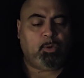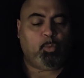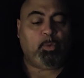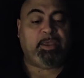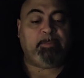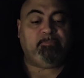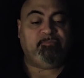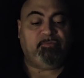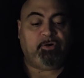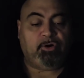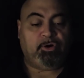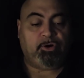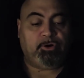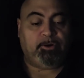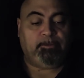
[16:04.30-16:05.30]
Weep for
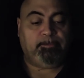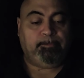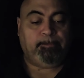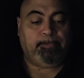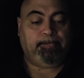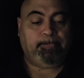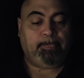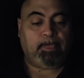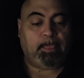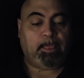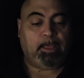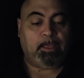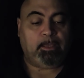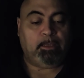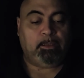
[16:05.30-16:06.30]
her.
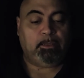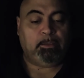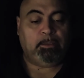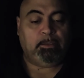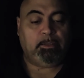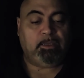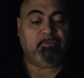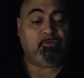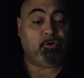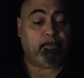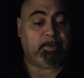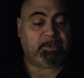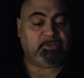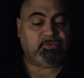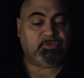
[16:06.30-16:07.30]
Give her
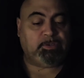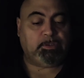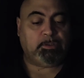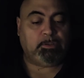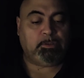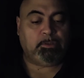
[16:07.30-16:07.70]
medicine.